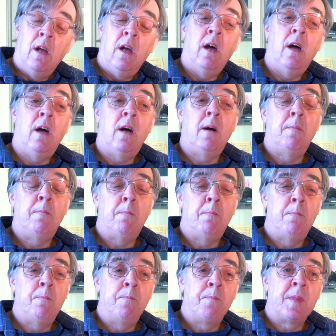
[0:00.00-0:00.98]

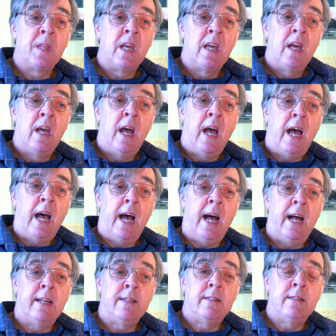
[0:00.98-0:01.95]
Um,
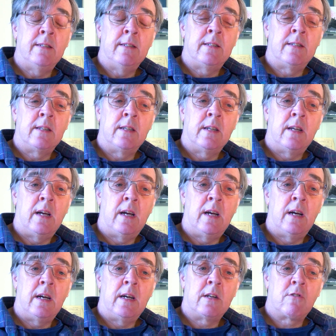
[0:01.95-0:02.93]
and
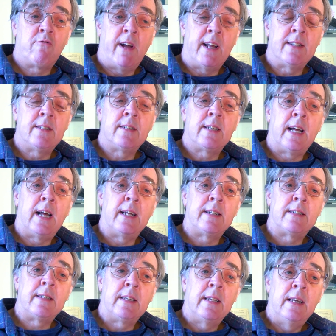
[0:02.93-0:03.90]
uh,
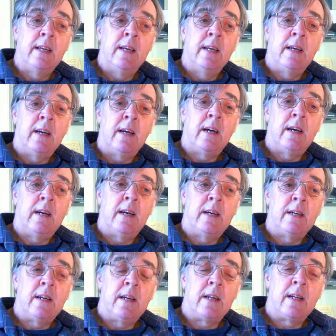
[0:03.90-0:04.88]
Grandad
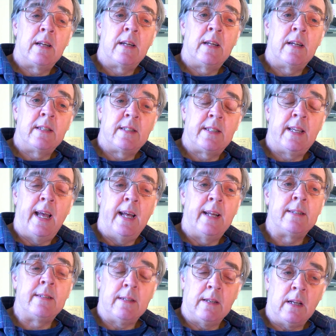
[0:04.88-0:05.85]
uh,
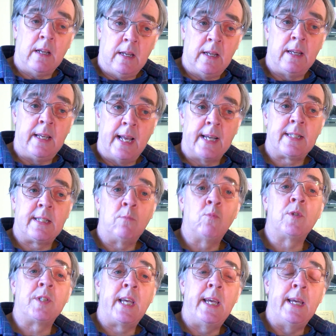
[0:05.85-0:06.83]
said, yes, it
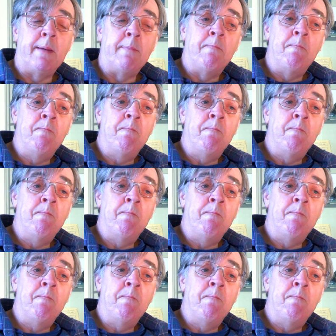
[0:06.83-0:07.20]
was him.